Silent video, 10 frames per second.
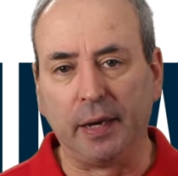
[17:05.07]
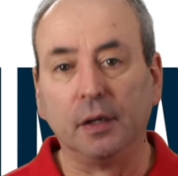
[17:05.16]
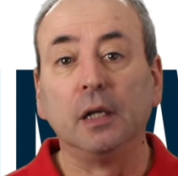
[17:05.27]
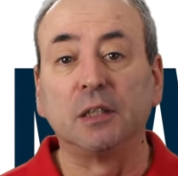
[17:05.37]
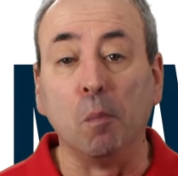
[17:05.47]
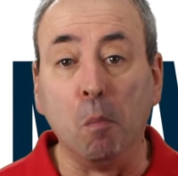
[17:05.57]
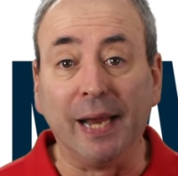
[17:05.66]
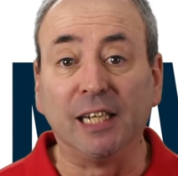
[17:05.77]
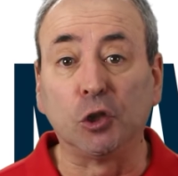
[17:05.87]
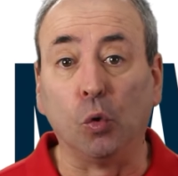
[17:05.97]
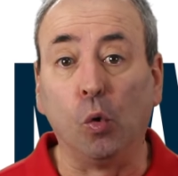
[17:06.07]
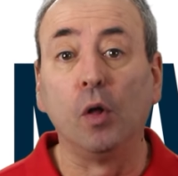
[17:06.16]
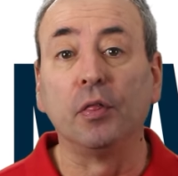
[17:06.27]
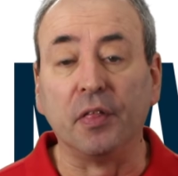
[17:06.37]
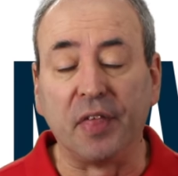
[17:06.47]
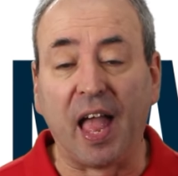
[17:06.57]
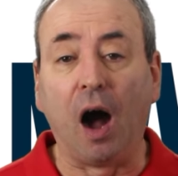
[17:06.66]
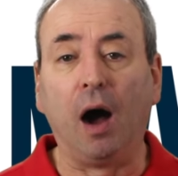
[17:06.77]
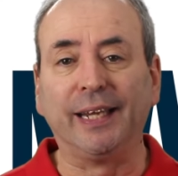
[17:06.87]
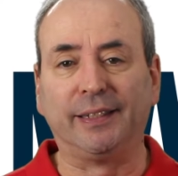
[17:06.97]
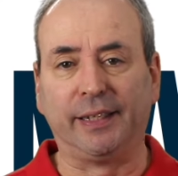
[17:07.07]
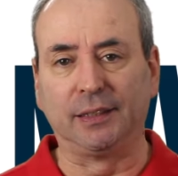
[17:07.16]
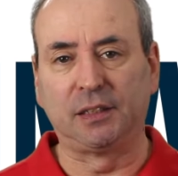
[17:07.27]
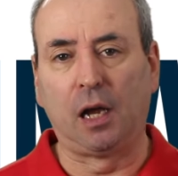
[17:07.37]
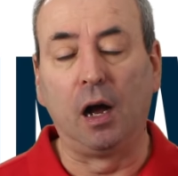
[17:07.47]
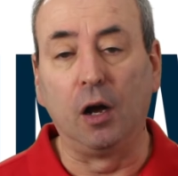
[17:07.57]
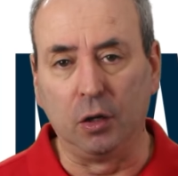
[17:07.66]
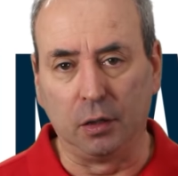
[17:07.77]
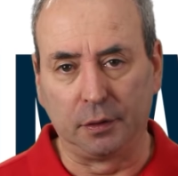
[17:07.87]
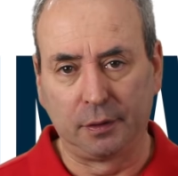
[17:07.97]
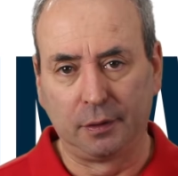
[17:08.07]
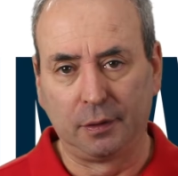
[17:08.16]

in to make sure that their ideas are heard.